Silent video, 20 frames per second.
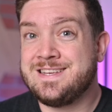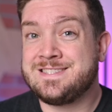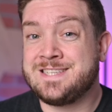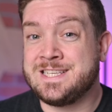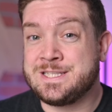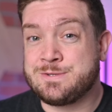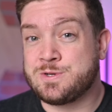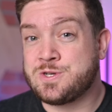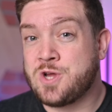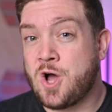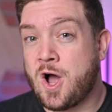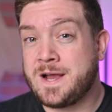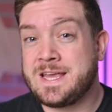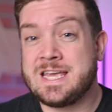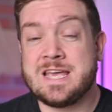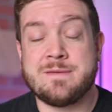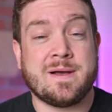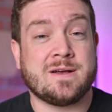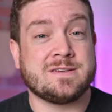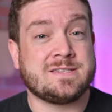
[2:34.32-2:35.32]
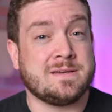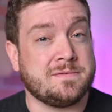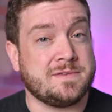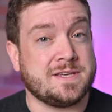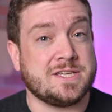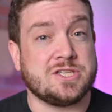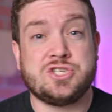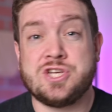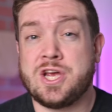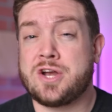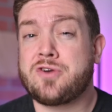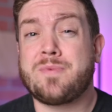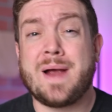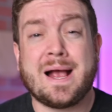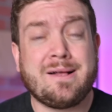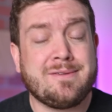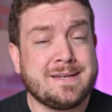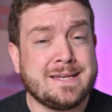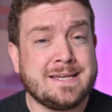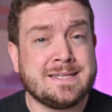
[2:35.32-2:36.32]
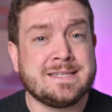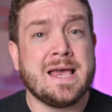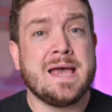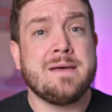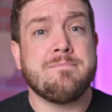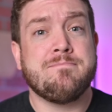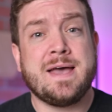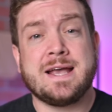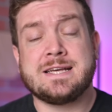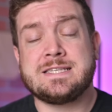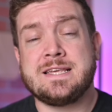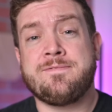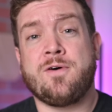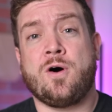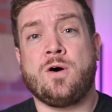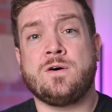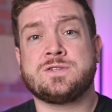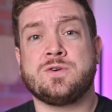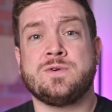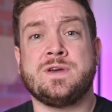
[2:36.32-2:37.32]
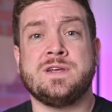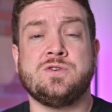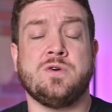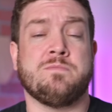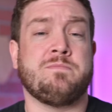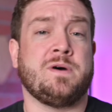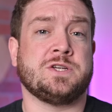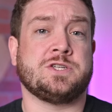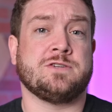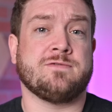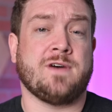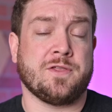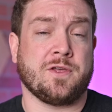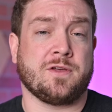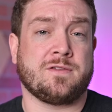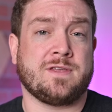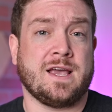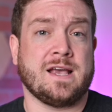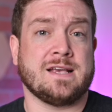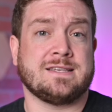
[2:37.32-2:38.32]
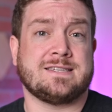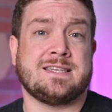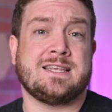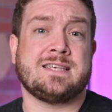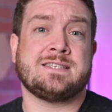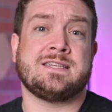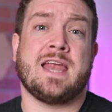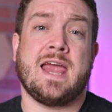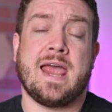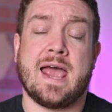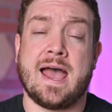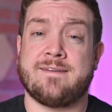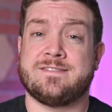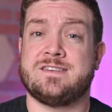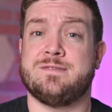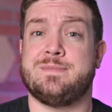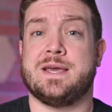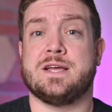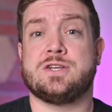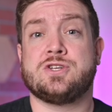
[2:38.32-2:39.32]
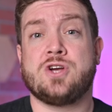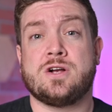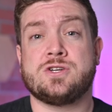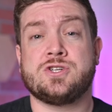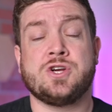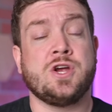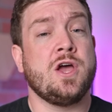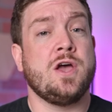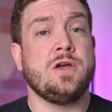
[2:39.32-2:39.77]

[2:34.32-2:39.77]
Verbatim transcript: Since we're talking about some of these generalities, MagSafe also can do a bunch of other things. It doesn't have to be a charger,